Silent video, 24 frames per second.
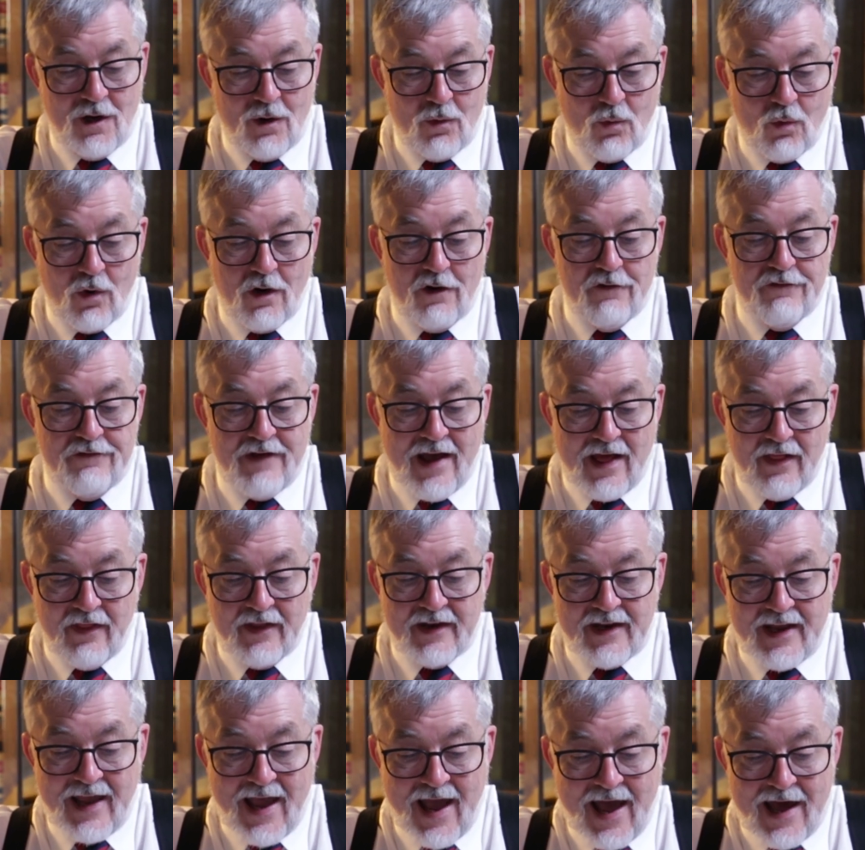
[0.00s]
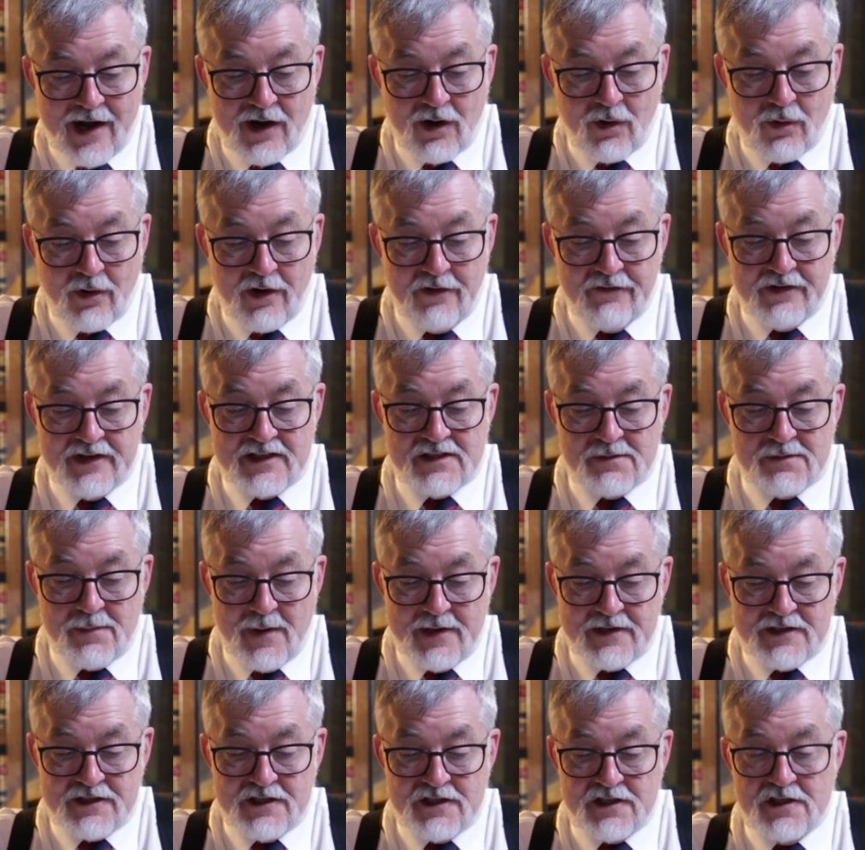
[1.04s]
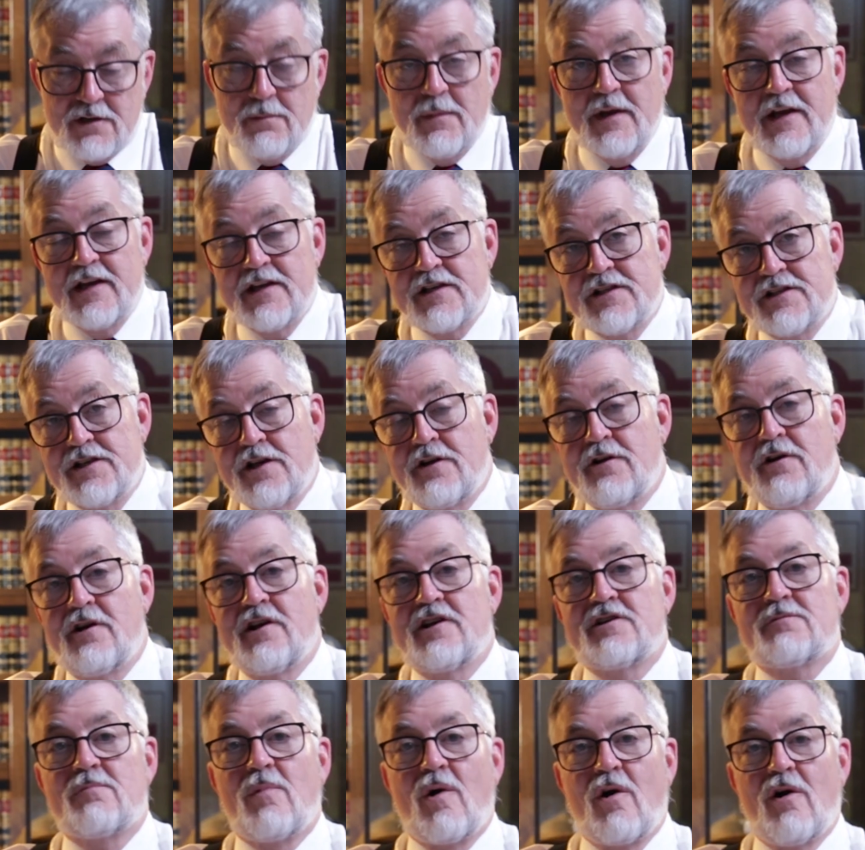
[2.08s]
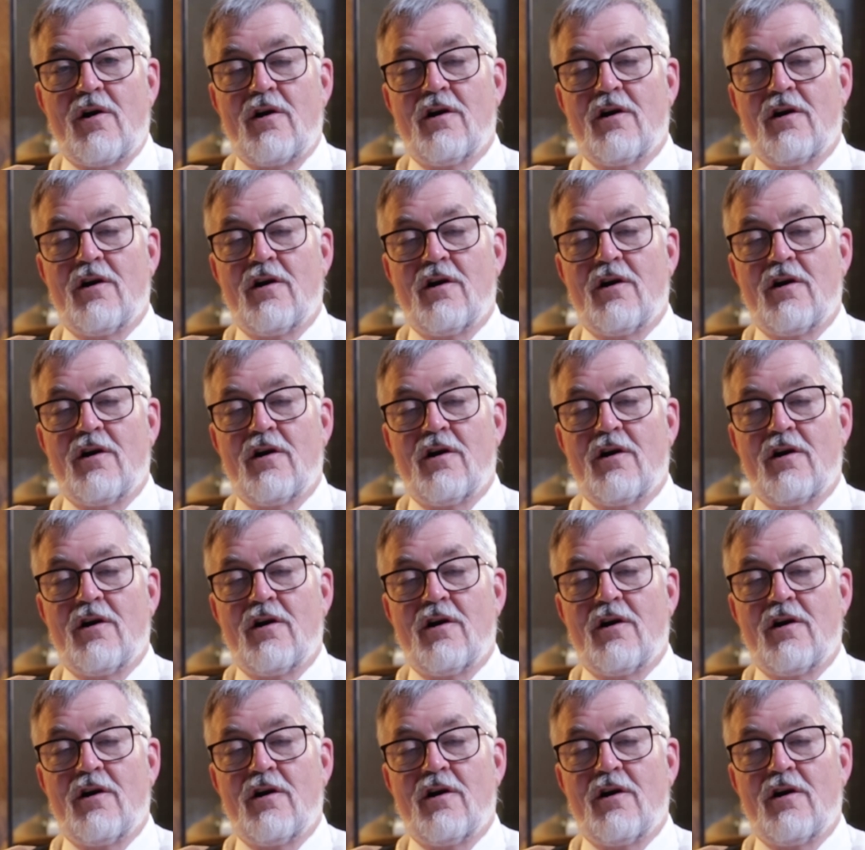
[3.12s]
were a valid category of expenses to be considered as part